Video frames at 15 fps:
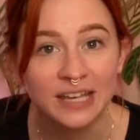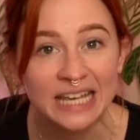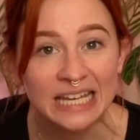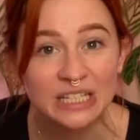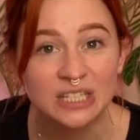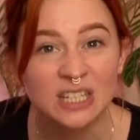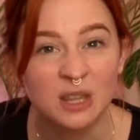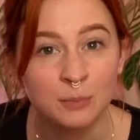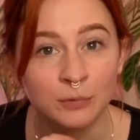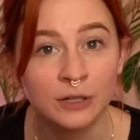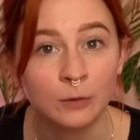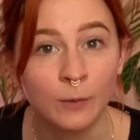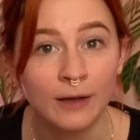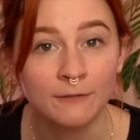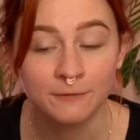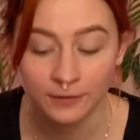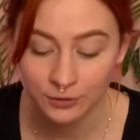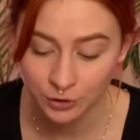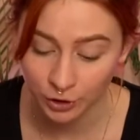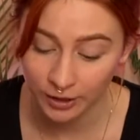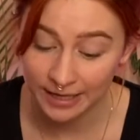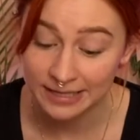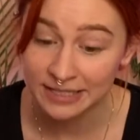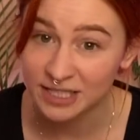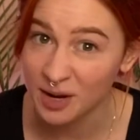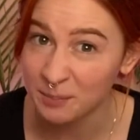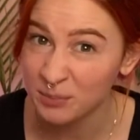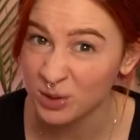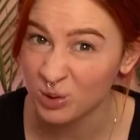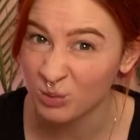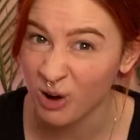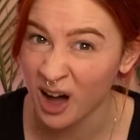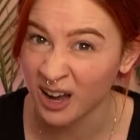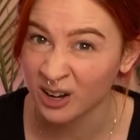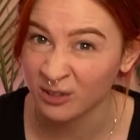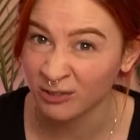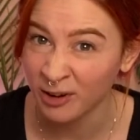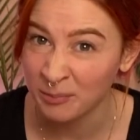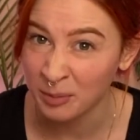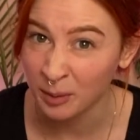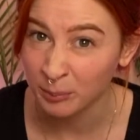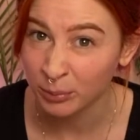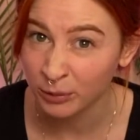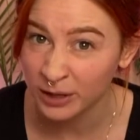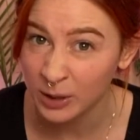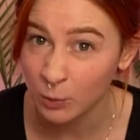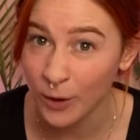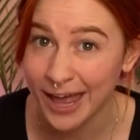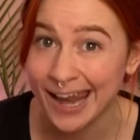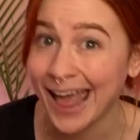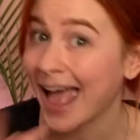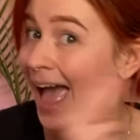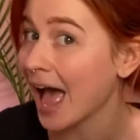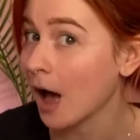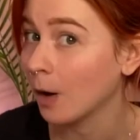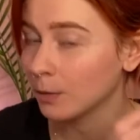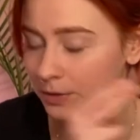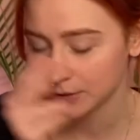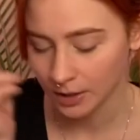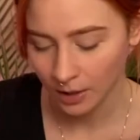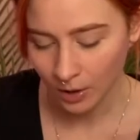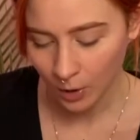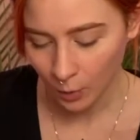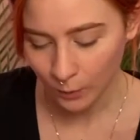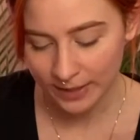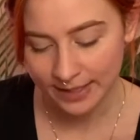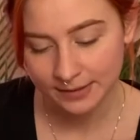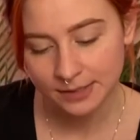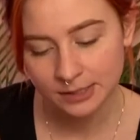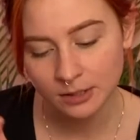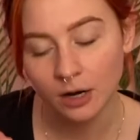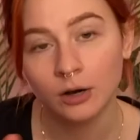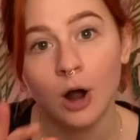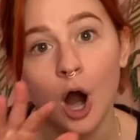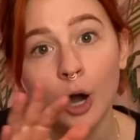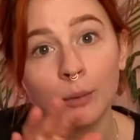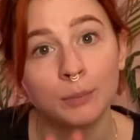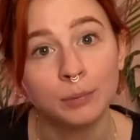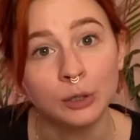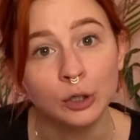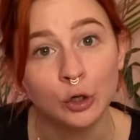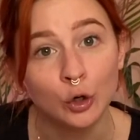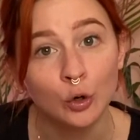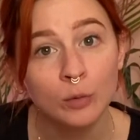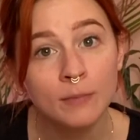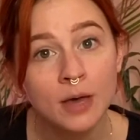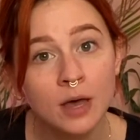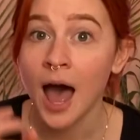into the pre-wet filter and dump the water from the pre-wet out, we can start our bloom.